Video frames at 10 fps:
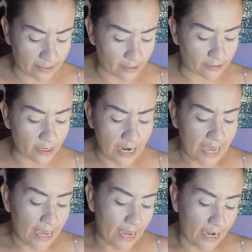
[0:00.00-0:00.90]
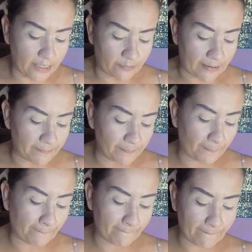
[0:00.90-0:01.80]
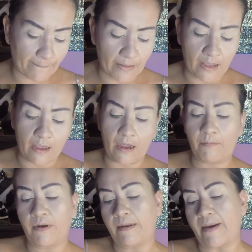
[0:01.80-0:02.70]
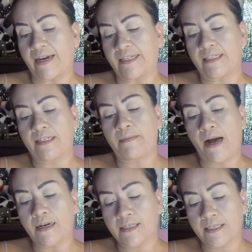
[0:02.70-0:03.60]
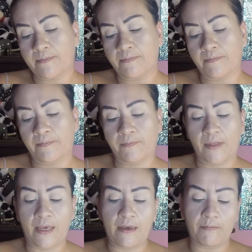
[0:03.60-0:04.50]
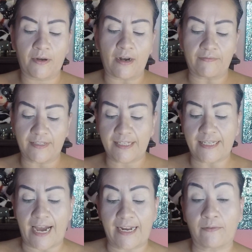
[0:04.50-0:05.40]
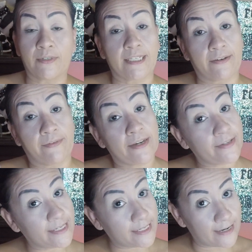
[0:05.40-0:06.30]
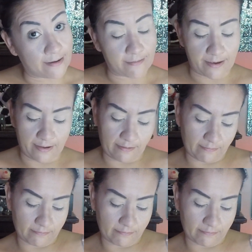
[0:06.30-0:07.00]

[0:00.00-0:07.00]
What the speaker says: color. Anyway, put it back into the box, put it off to the side, and we'll see if we use it today, okay?